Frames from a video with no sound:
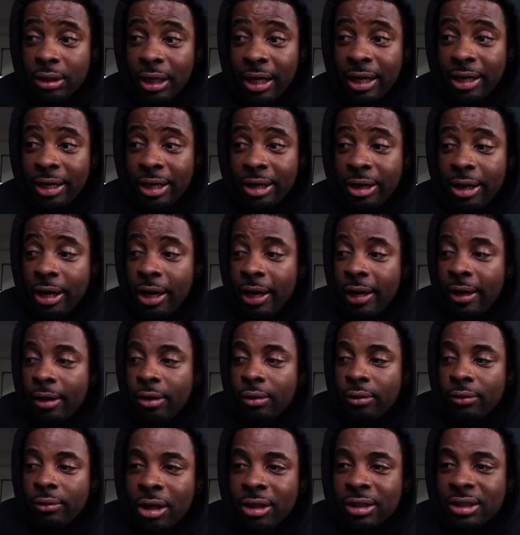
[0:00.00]
and their
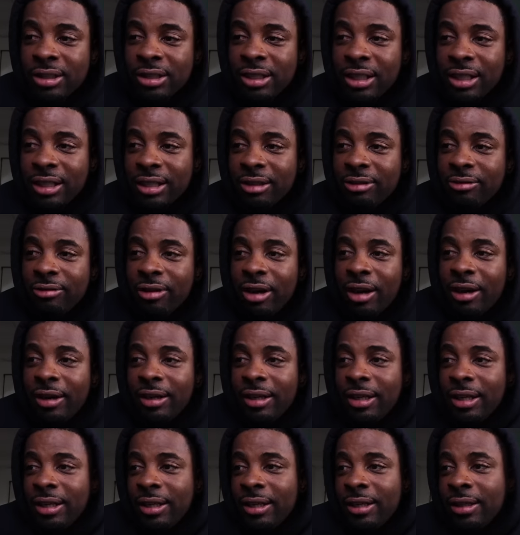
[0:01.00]
health are sitting around
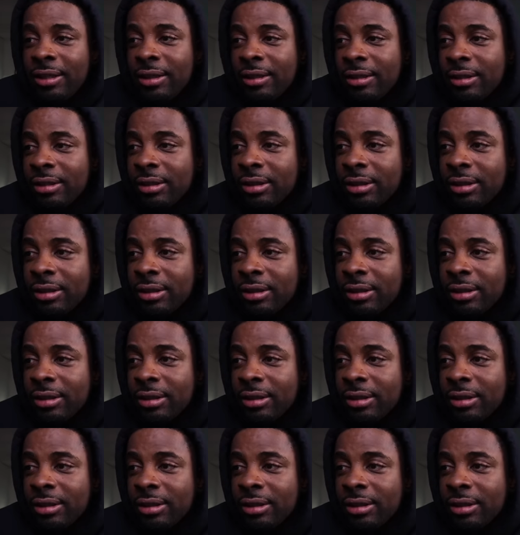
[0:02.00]
here